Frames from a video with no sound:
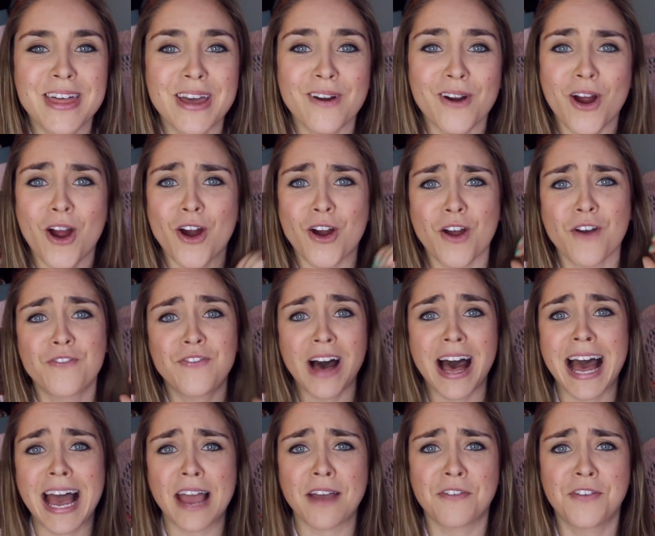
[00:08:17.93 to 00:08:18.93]
There are
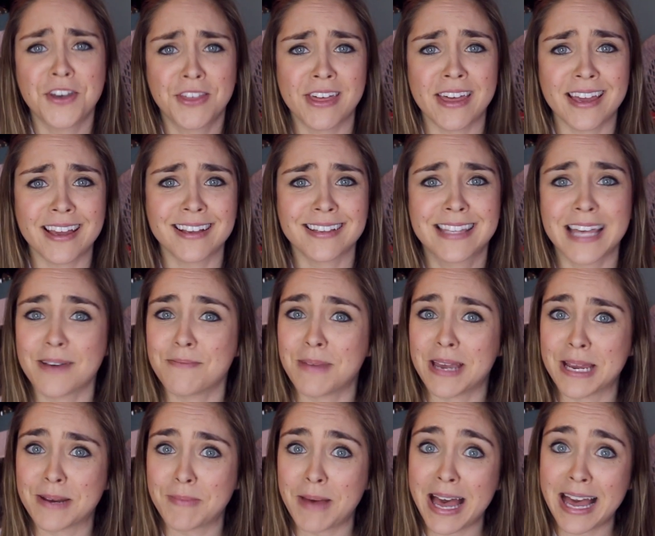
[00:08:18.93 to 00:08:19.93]
5 things that
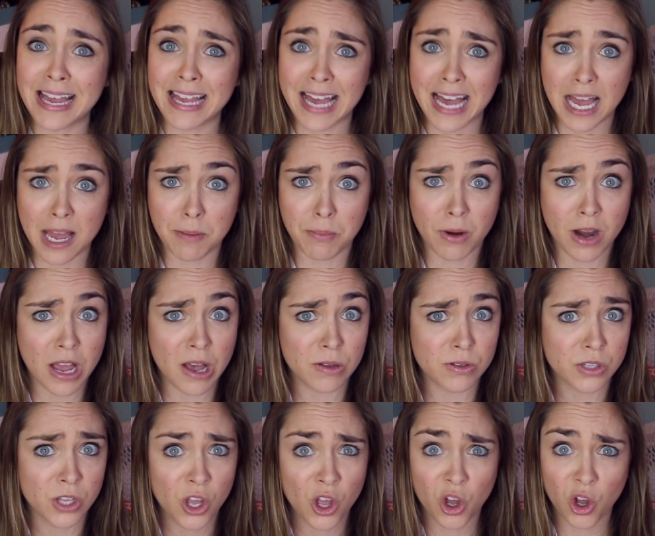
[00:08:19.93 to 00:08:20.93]
made my eyebrows